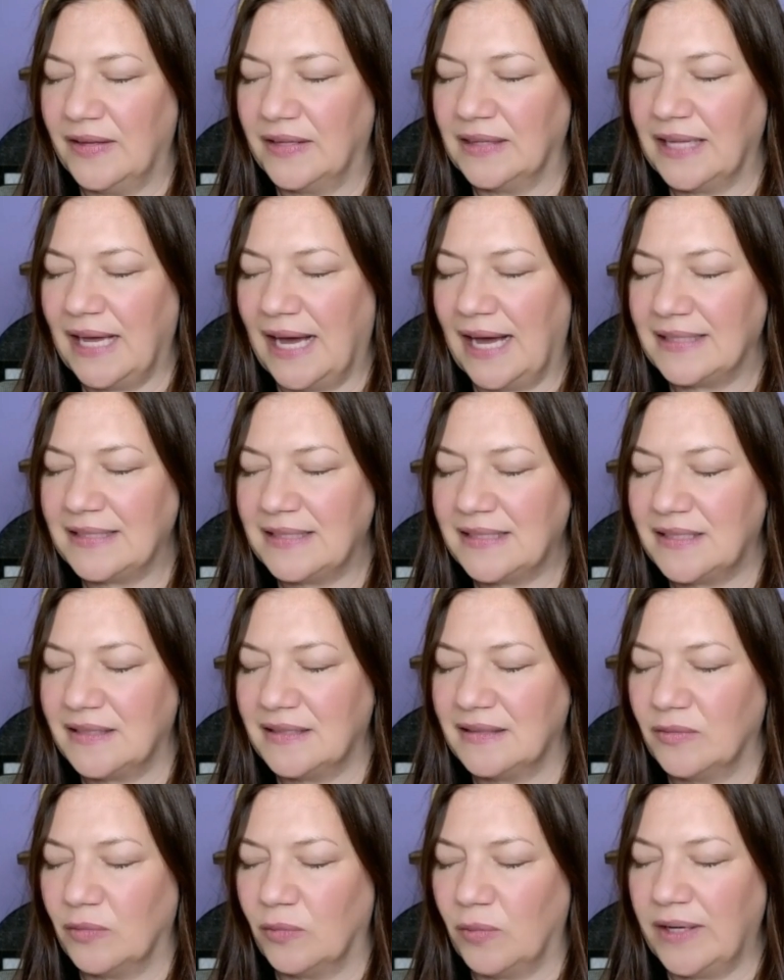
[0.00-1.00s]
last
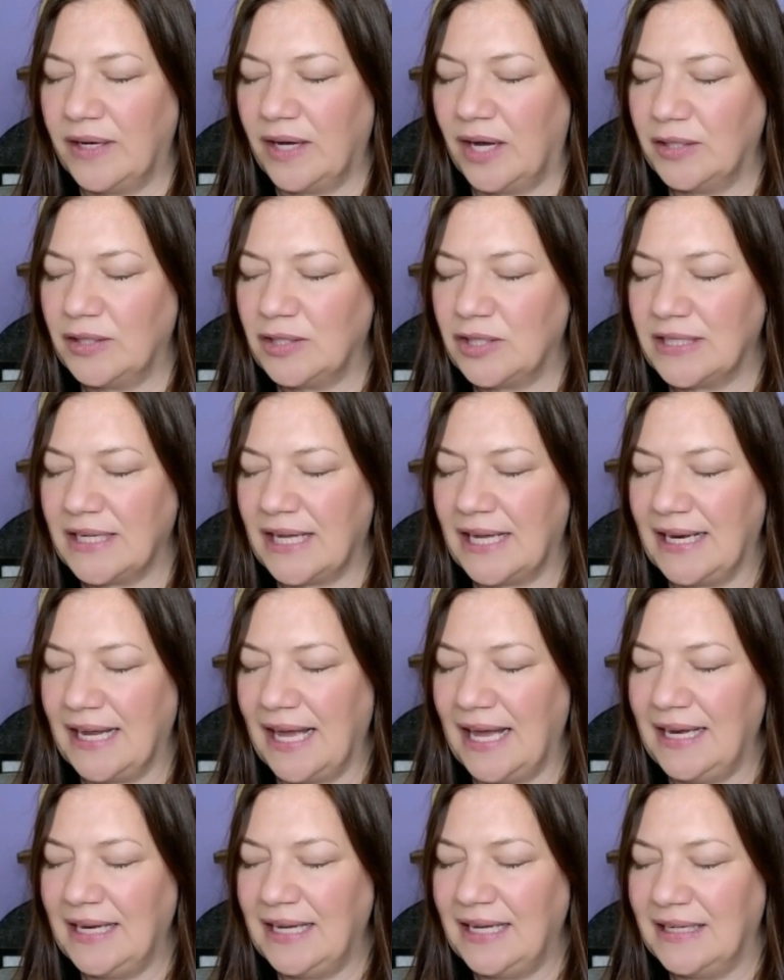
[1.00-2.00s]

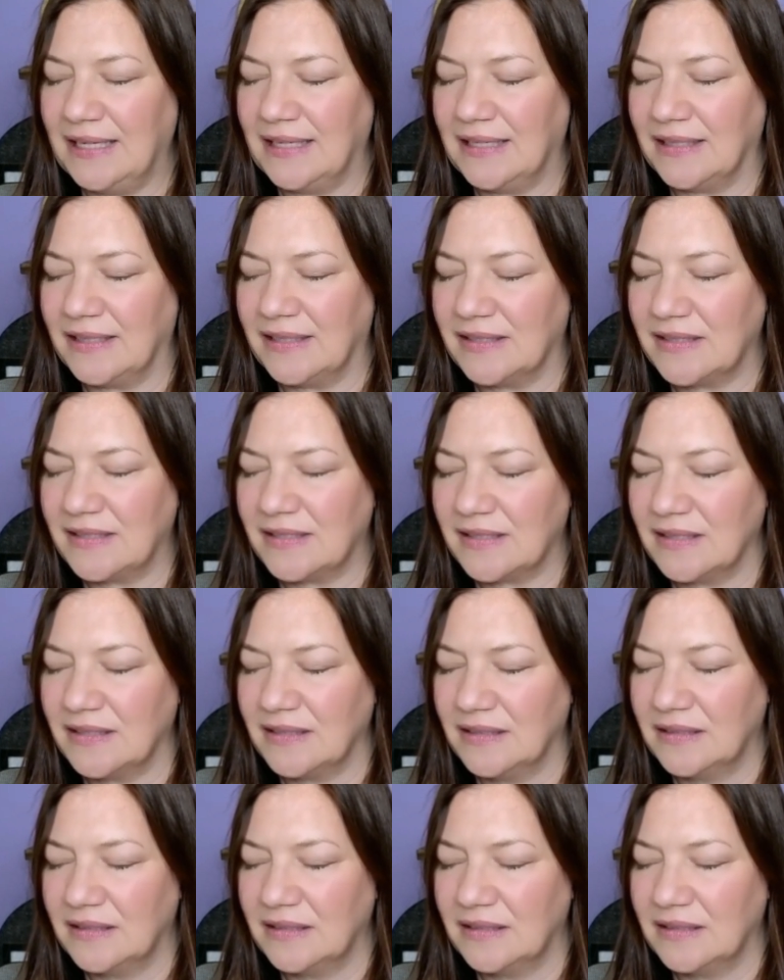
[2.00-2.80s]
180 years,